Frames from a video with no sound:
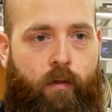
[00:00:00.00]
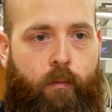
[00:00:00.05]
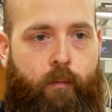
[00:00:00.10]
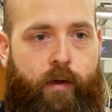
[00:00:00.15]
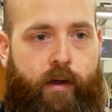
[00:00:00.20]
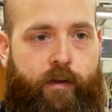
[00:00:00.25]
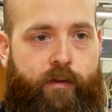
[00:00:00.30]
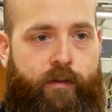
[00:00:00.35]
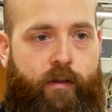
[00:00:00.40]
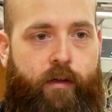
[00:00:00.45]
the
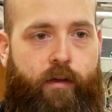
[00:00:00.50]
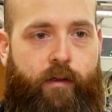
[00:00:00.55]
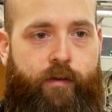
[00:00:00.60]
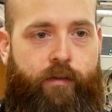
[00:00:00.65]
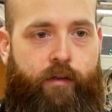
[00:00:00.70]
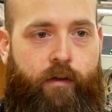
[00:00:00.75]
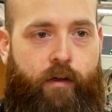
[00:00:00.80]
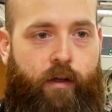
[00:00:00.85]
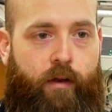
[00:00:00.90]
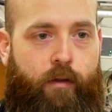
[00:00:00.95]
biggest thing
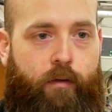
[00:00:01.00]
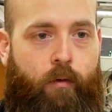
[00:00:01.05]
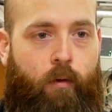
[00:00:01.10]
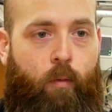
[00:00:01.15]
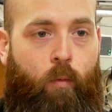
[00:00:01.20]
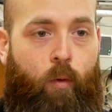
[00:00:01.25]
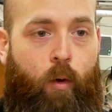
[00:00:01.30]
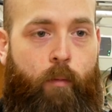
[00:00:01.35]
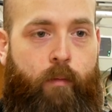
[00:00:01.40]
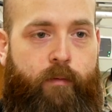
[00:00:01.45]
is to get it to
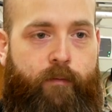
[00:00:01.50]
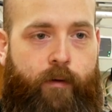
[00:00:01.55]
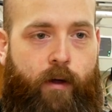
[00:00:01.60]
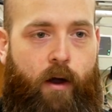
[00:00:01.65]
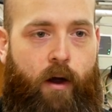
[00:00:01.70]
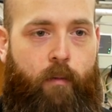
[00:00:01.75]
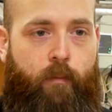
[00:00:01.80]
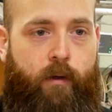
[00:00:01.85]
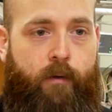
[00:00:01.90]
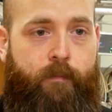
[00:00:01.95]
a warm
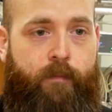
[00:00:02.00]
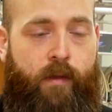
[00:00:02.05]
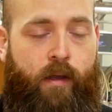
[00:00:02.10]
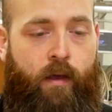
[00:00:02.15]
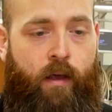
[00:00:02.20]
environment.